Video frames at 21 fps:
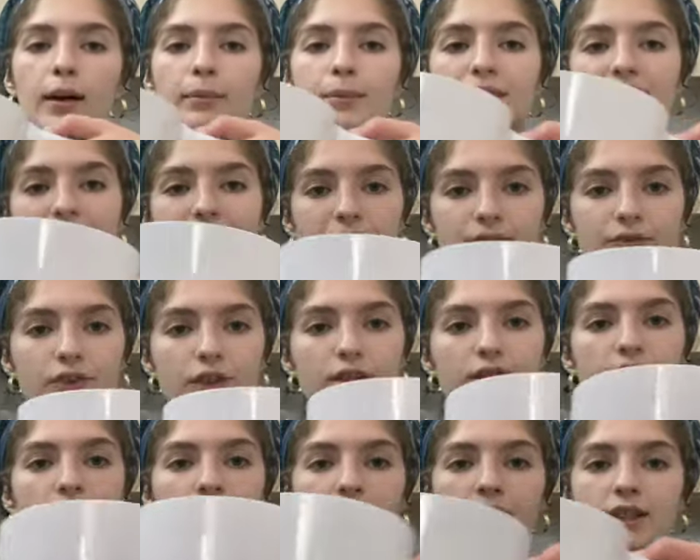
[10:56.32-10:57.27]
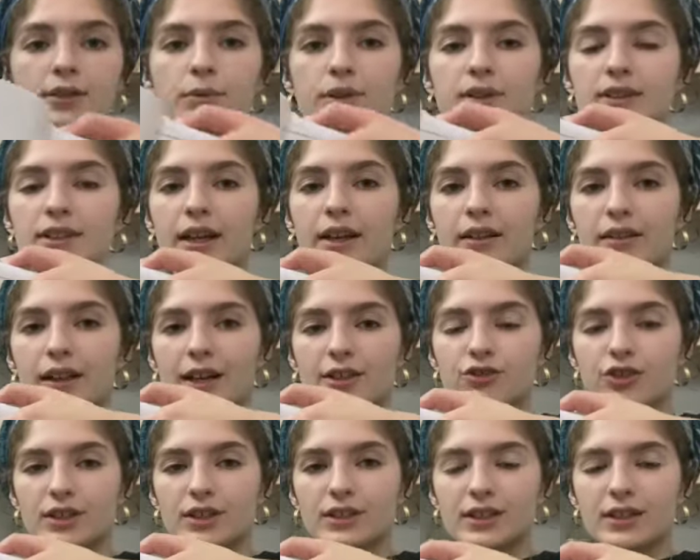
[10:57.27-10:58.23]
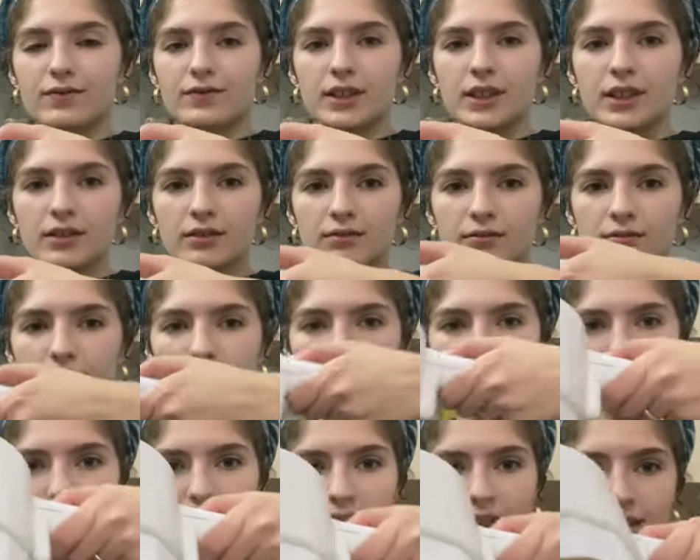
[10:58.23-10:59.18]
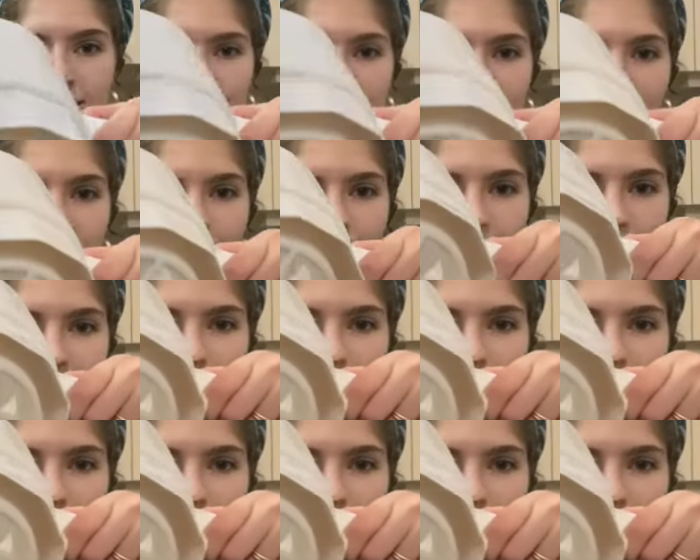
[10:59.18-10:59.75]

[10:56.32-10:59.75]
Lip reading: Sifters. This one's an electric sifter. You see it's on.